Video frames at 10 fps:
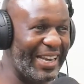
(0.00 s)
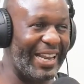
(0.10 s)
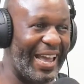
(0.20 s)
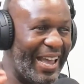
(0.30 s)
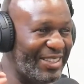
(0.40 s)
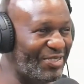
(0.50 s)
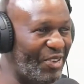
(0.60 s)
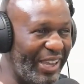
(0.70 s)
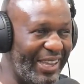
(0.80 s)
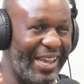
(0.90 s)
in the last
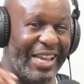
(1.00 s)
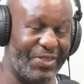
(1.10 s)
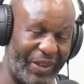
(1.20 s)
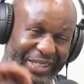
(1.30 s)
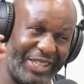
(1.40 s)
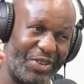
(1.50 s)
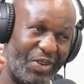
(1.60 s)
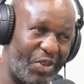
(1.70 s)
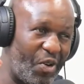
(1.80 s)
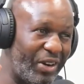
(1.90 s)
week, especially
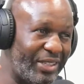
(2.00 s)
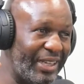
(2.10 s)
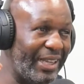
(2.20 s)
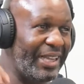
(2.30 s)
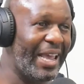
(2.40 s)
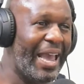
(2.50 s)
during quarantine,